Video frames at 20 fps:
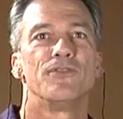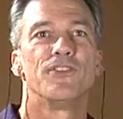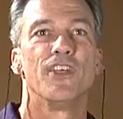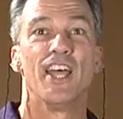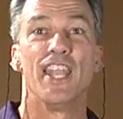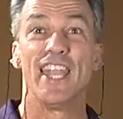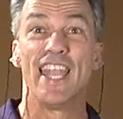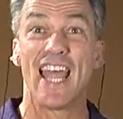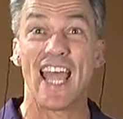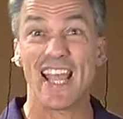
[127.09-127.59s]

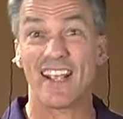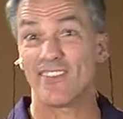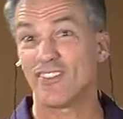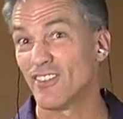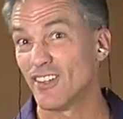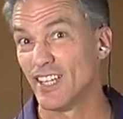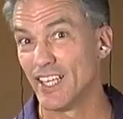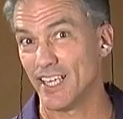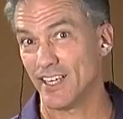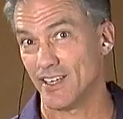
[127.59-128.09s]
The
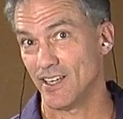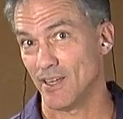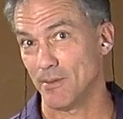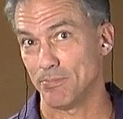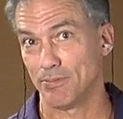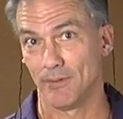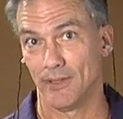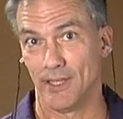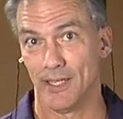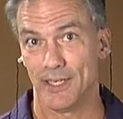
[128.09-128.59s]
next lick I
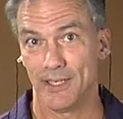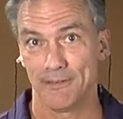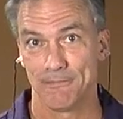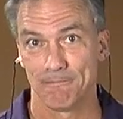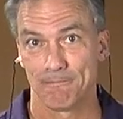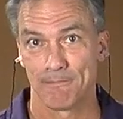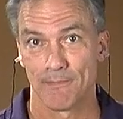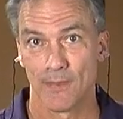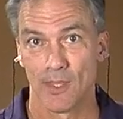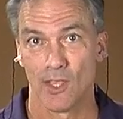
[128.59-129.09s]
play
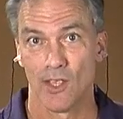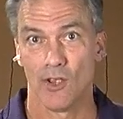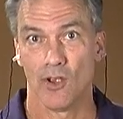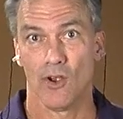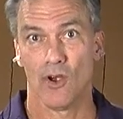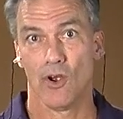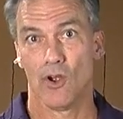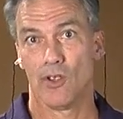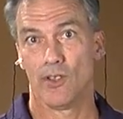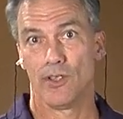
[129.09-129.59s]

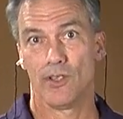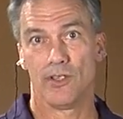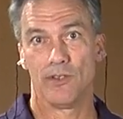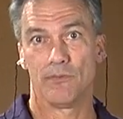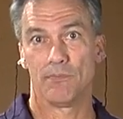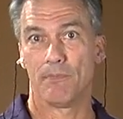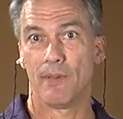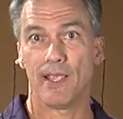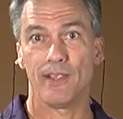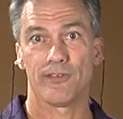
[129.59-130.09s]

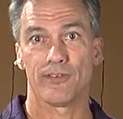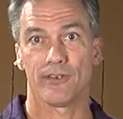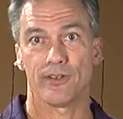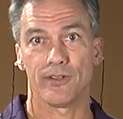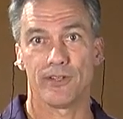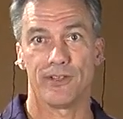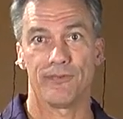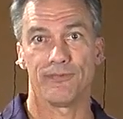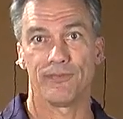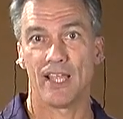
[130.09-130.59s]
is
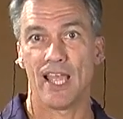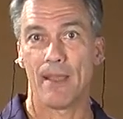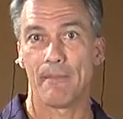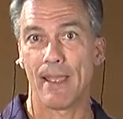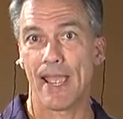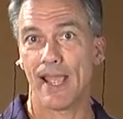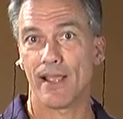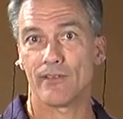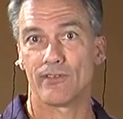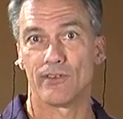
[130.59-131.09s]
basically flam
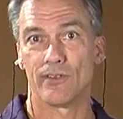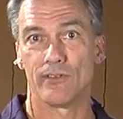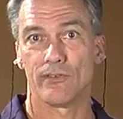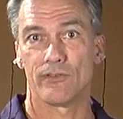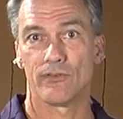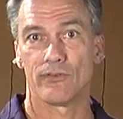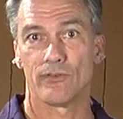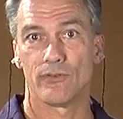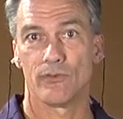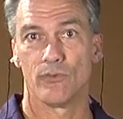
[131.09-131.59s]

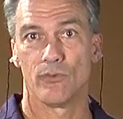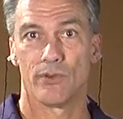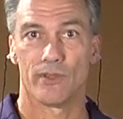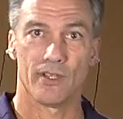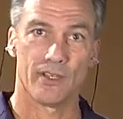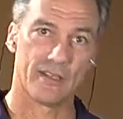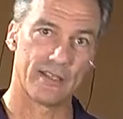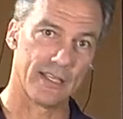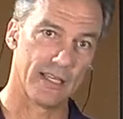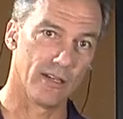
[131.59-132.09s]
accents
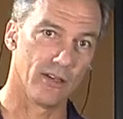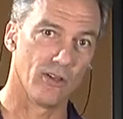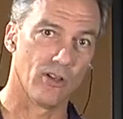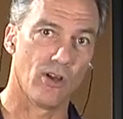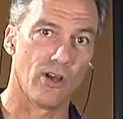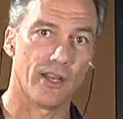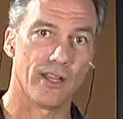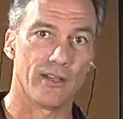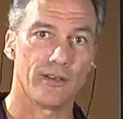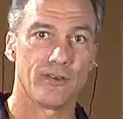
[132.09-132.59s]
with a diddle
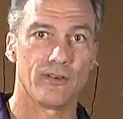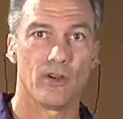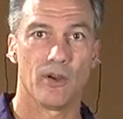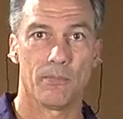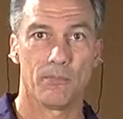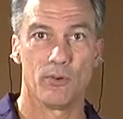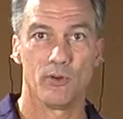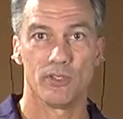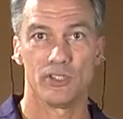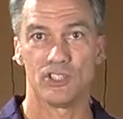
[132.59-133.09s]
on it or
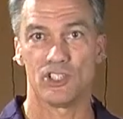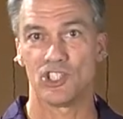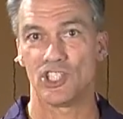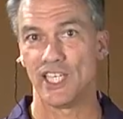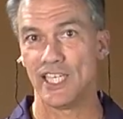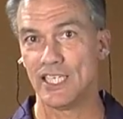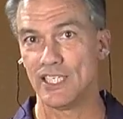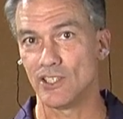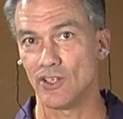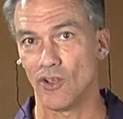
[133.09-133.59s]
putting
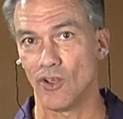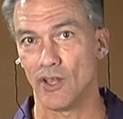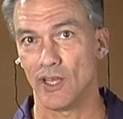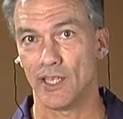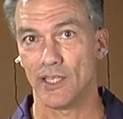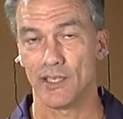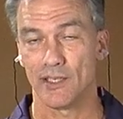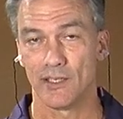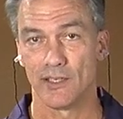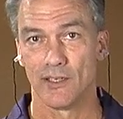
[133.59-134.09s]
cheese on
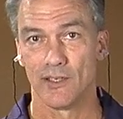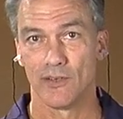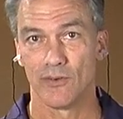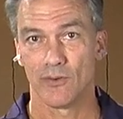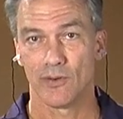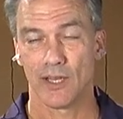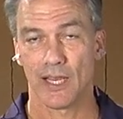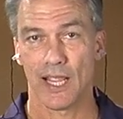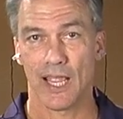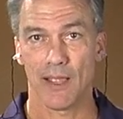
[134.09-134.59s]
it
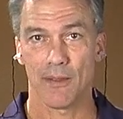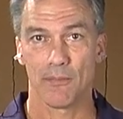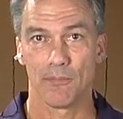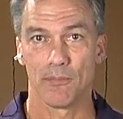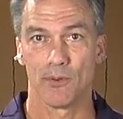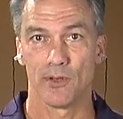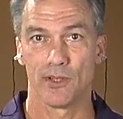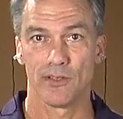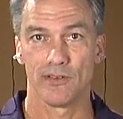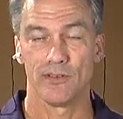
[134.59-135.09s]
I'm going to
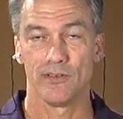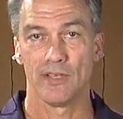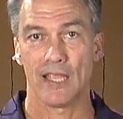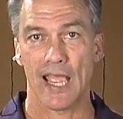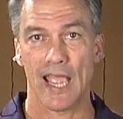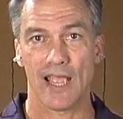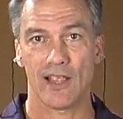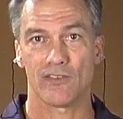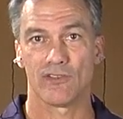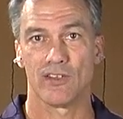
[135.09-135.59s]
put an
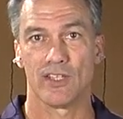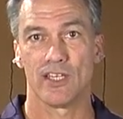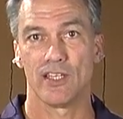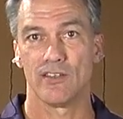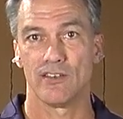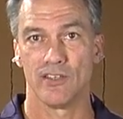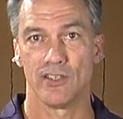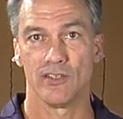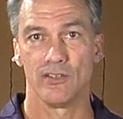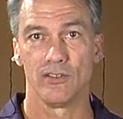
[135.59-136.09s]

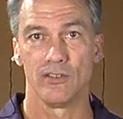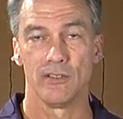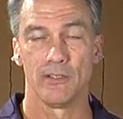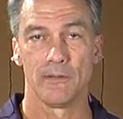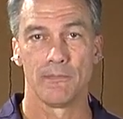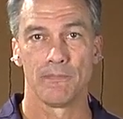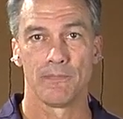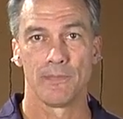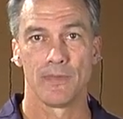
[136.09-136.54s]
accented diddle.